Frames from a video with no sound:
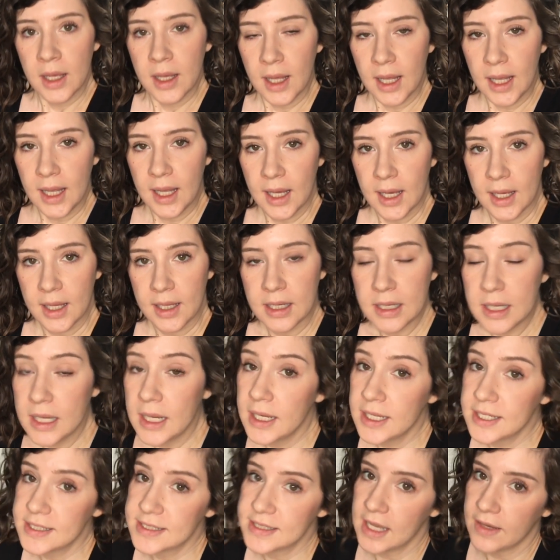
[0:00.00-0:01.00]
and
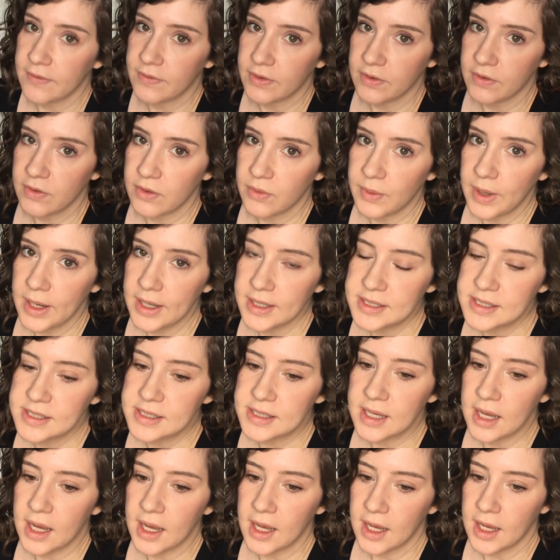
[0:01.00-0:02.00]
seven of the
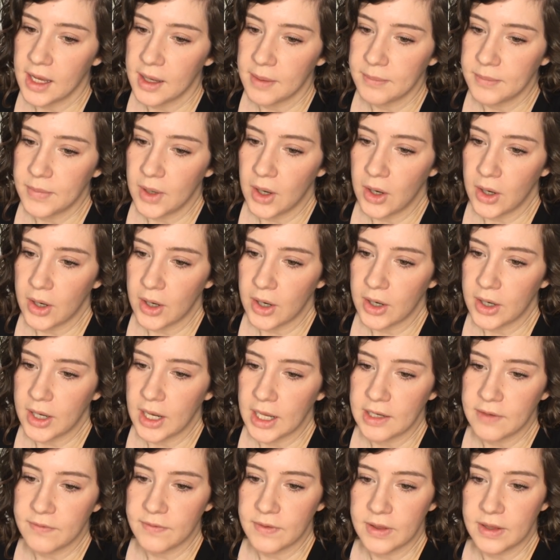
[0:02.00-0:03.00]
rest um, are
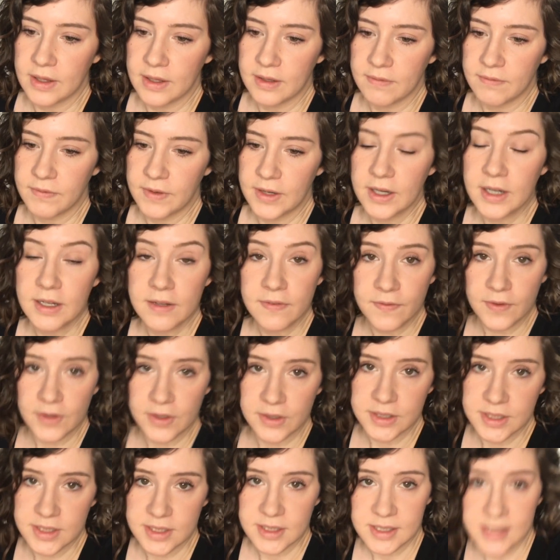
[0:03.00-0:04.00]
kind of in the very
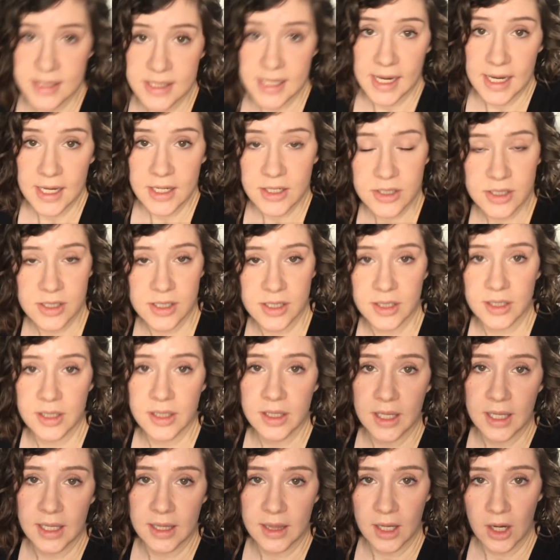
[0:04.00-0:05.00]
first stage still
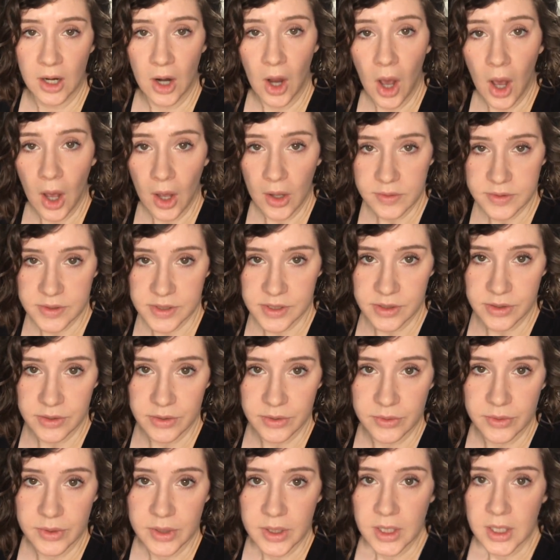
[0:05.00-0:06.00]
and they're all
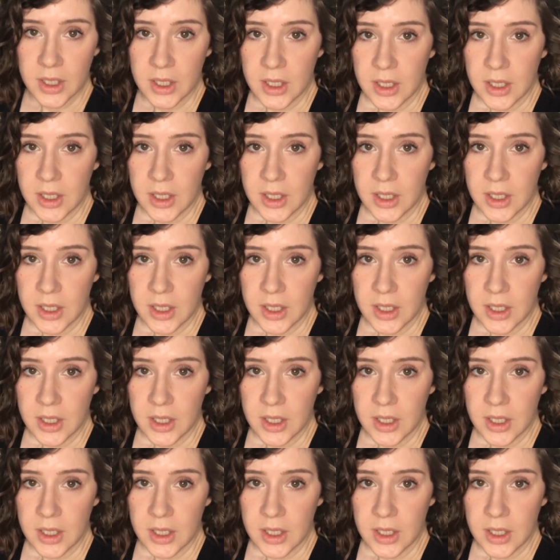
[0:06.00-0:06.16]
due